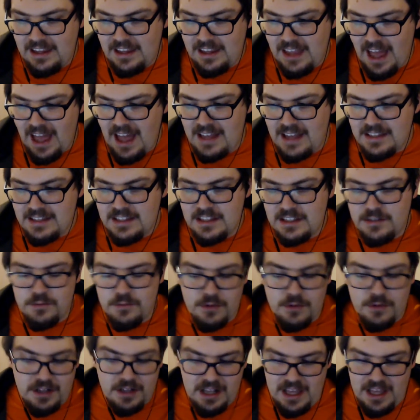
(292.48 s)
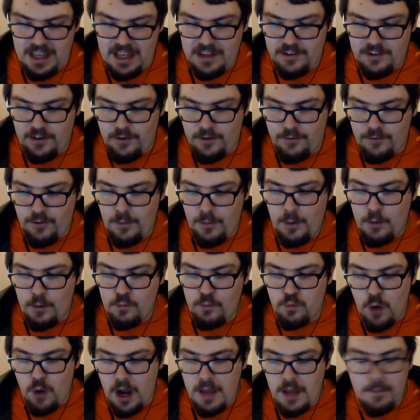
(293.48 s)
gas is released from a
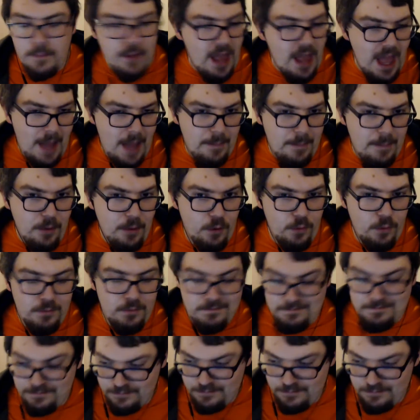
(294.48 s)
ripe apple,